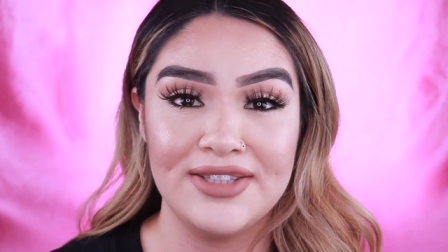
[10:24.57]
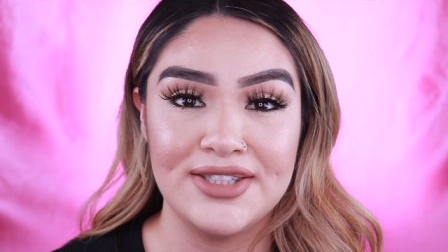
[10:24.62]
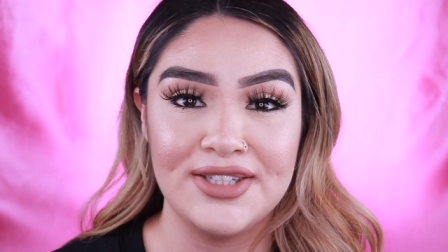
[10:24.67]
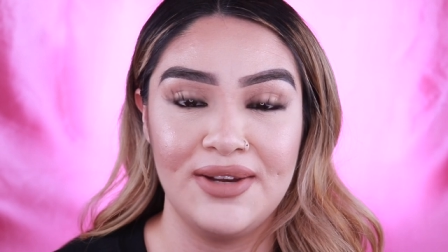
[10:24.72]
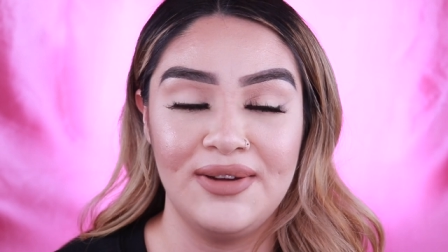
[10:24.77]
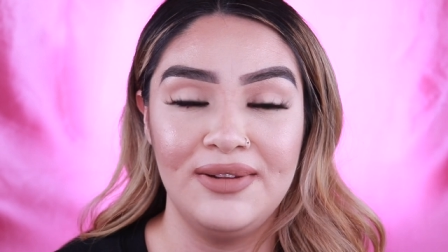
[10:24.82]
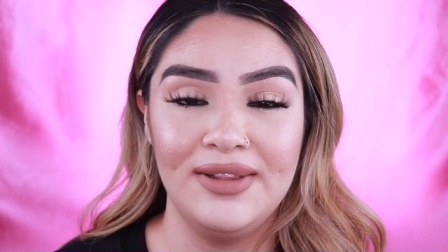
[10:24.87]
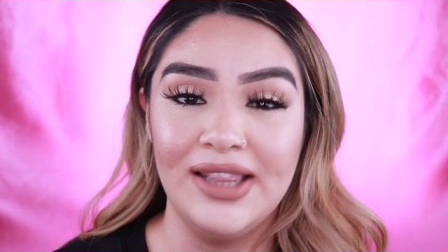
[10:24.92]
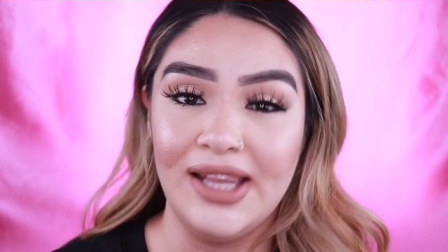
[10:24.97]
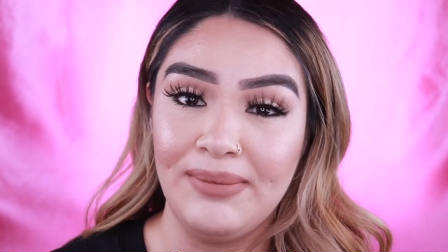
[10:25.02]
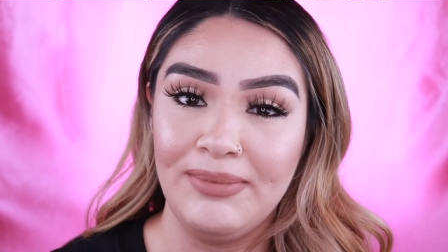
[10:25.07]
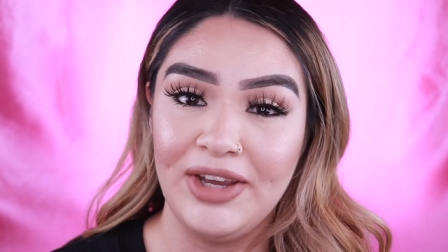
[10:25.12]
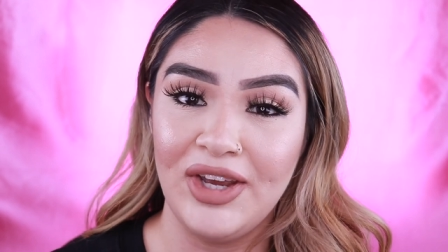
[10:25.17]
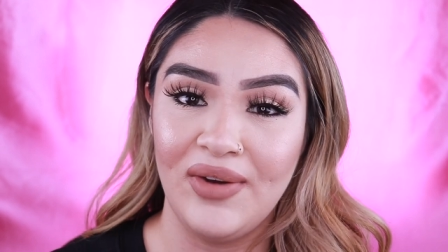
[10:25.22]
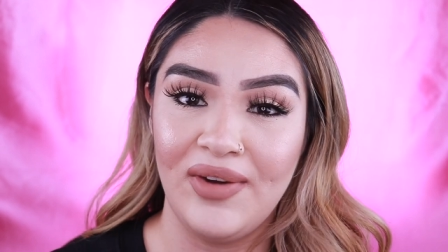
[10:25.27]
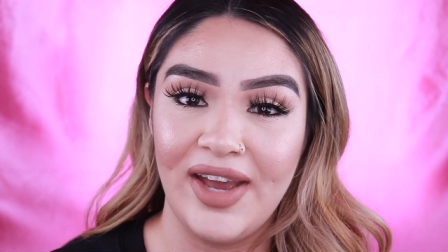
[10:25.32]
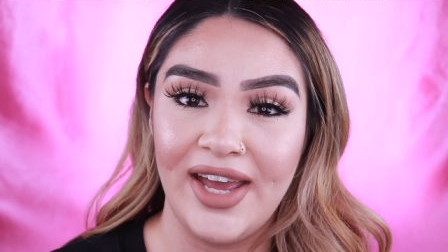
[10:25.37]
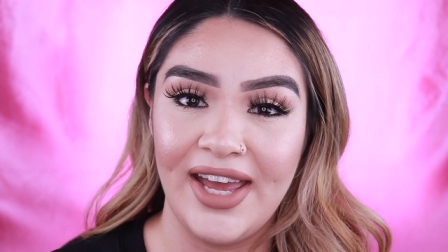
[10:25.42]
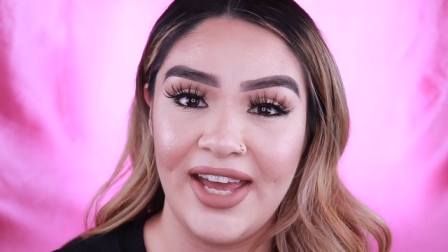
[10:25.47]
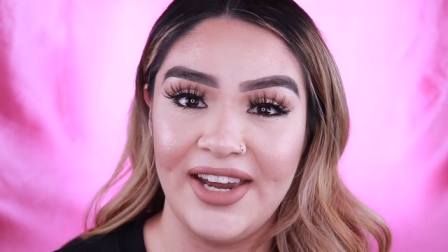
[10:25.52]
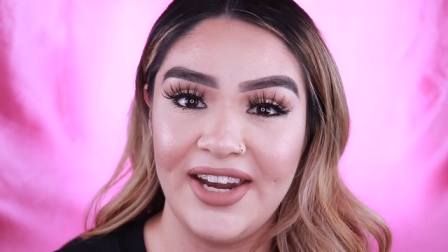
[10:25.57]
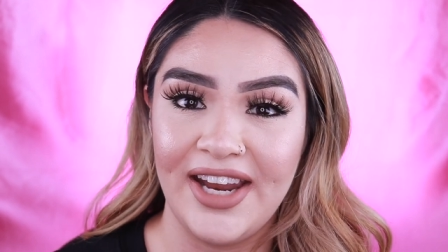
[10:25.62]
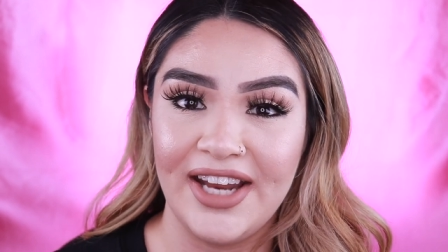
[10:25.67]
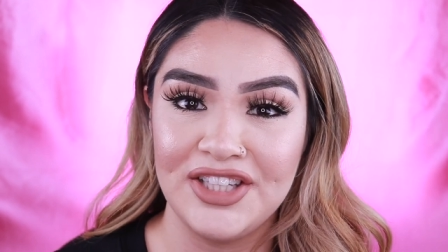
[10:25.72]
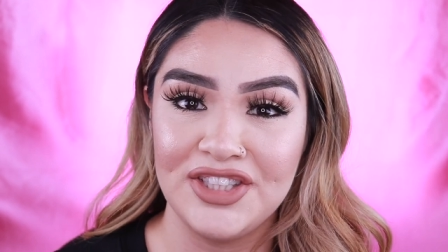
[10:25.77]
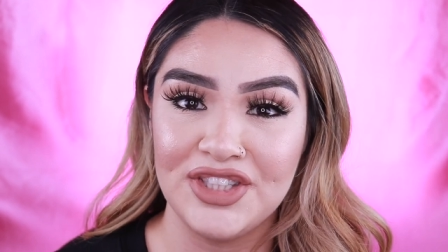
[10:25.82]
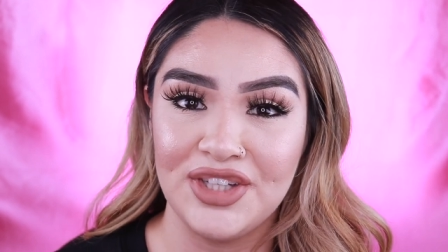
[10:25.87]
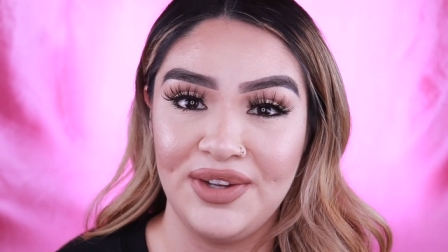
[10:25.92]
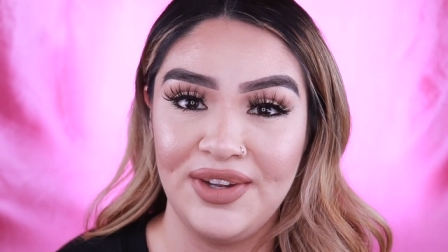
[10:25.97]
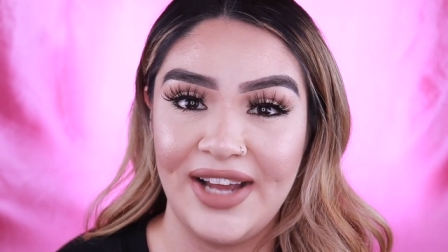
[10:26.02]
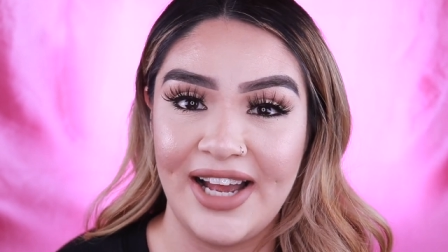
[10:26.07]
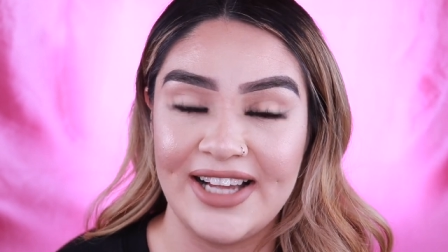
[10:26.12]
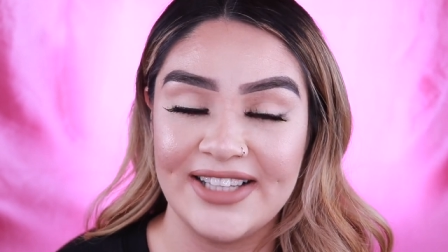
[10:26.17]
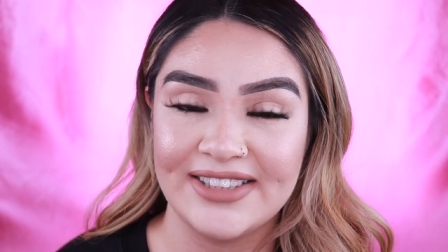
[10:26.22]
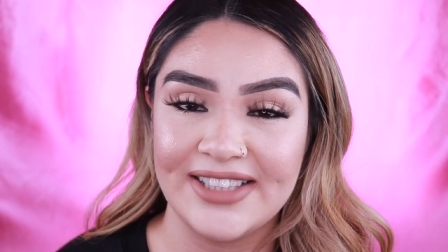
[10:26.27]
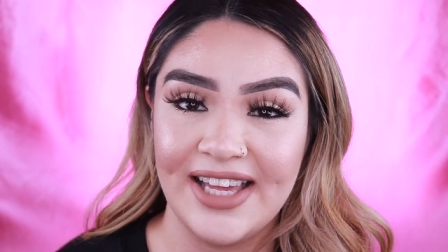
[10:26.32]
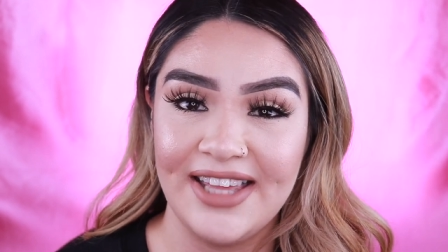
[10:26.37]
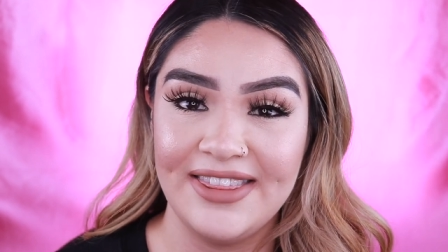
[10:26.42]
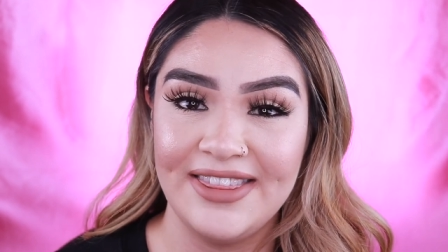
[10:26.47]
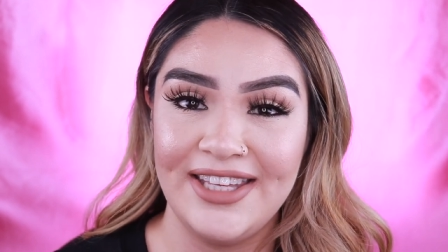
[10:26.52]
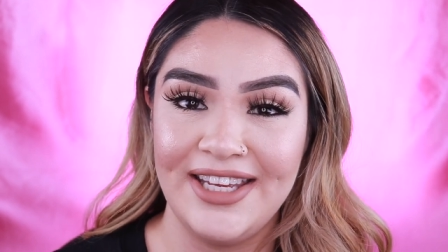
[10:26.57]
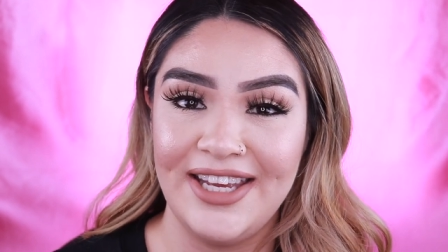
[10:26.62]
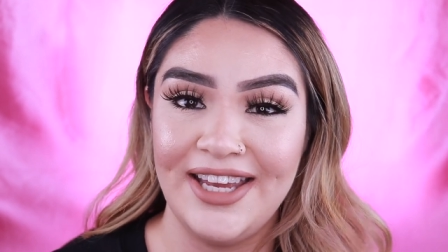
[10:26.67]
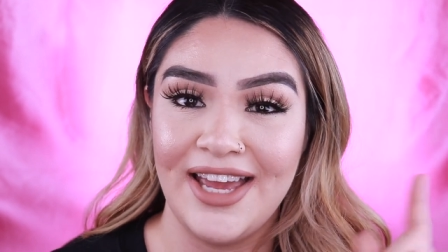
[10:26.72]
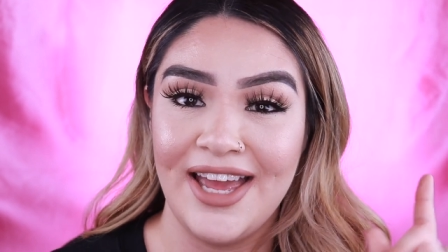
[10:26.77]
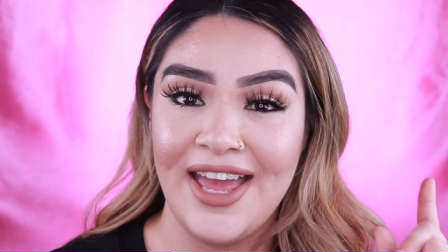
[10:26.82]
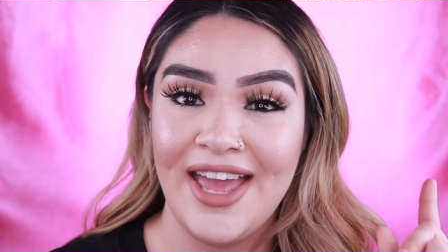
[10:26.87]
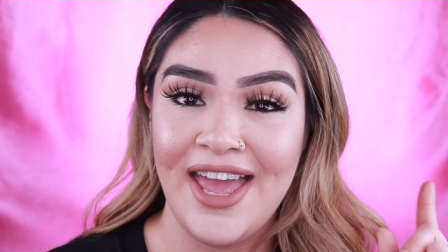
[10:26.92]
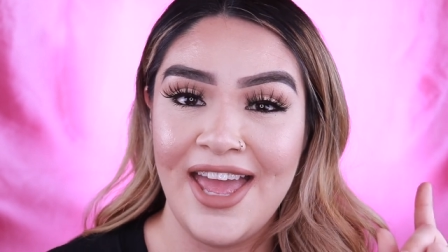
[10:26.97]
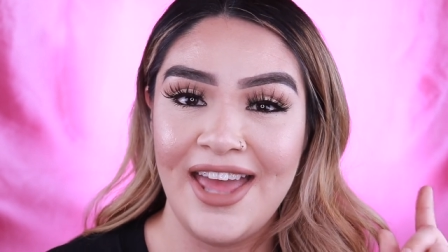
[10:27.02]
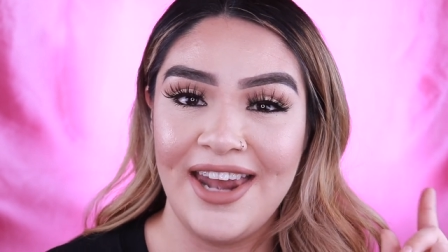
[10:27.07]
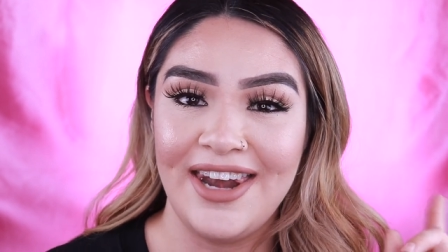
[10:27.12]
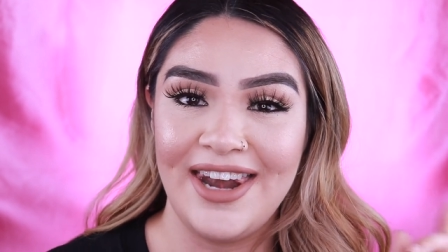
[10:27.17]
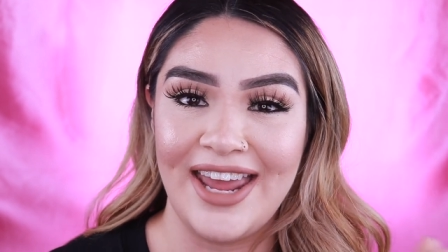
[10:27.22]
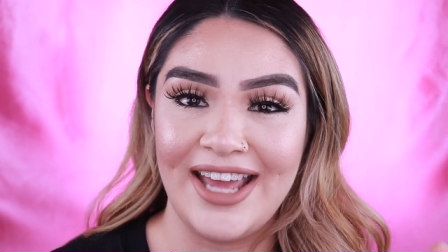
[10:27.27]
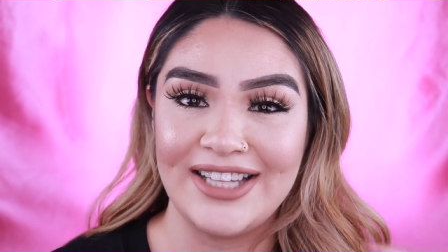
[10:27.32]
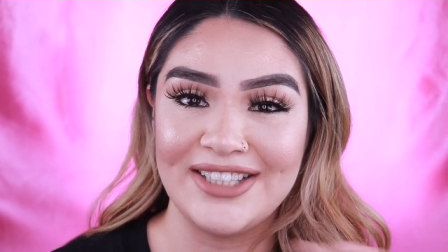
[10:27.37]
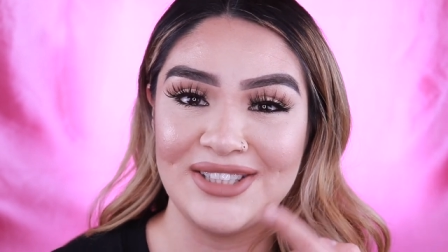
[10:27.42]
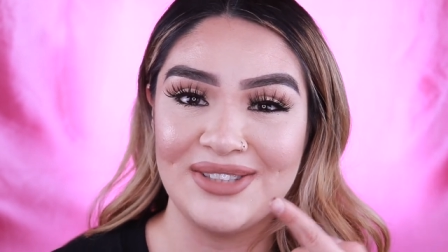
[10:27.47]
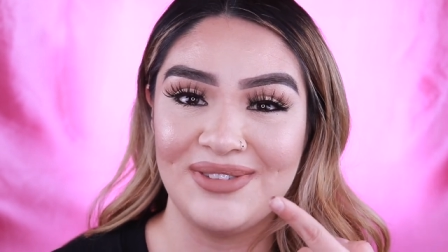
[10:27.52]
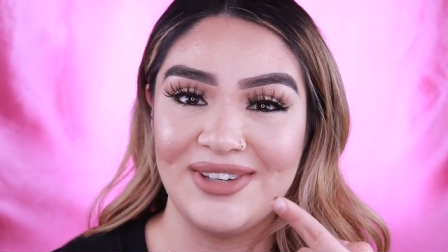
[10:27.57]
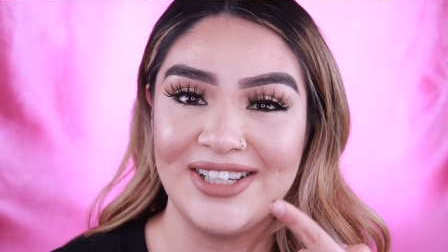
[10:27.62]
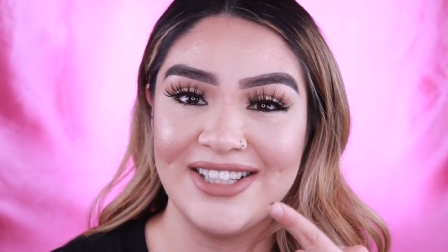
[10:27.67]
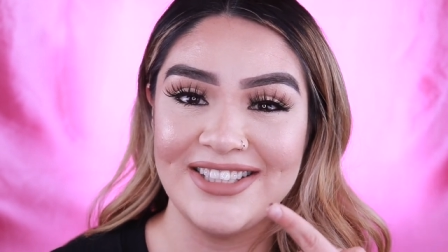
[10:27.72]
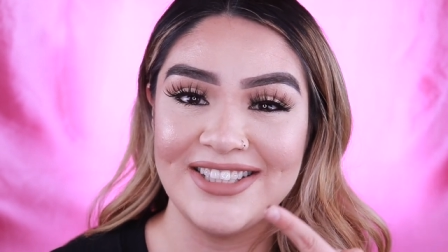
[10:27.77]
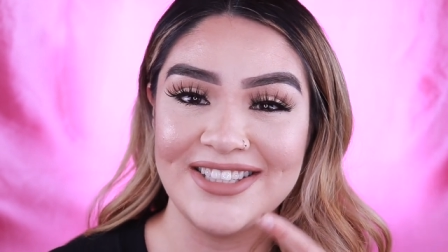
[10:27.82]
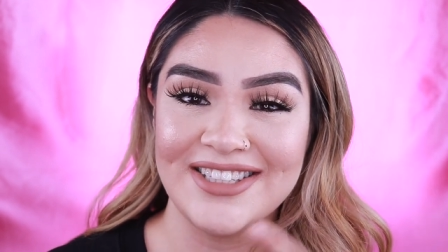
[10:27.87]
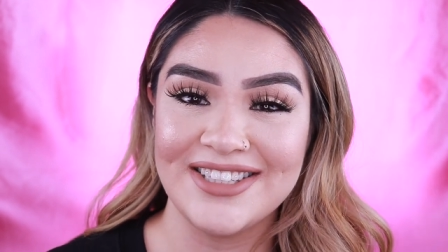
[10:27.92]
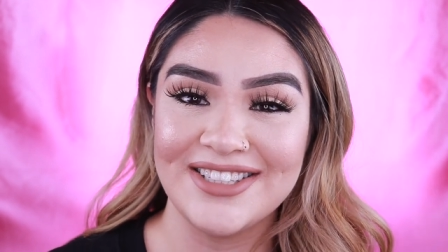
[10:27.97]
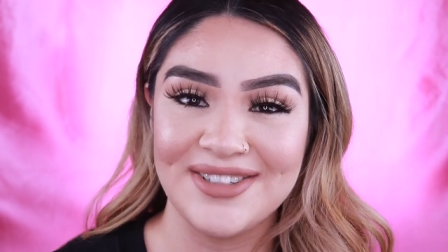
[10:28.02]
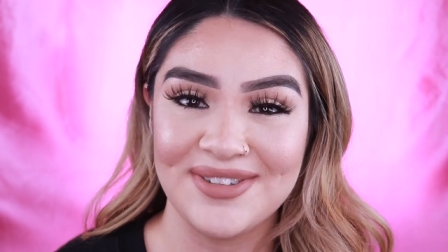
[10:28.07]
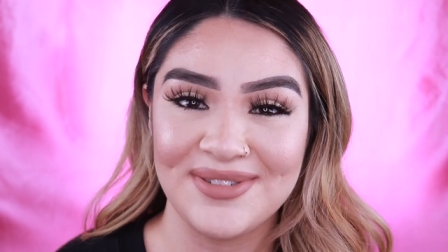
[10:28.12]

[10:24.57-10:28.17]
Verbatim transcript: So let me go ahead and show you guys the next ones.